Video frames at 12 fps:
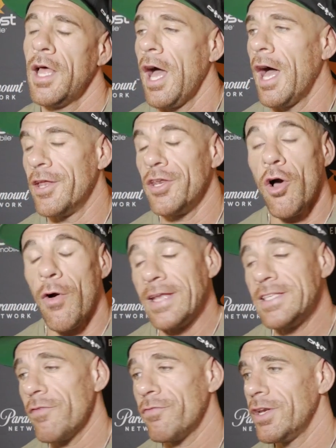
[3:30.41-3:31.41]
No, I
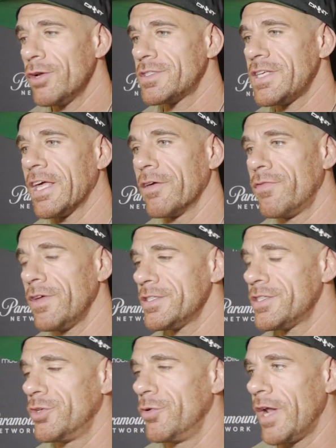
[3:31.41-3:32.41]
definitely don't take
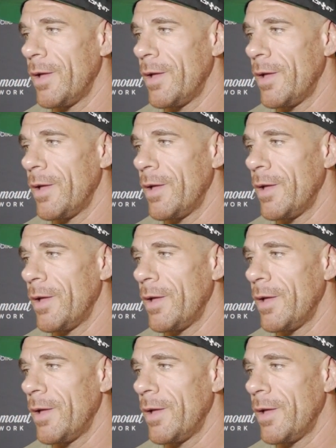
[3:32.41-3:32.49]
offense to it.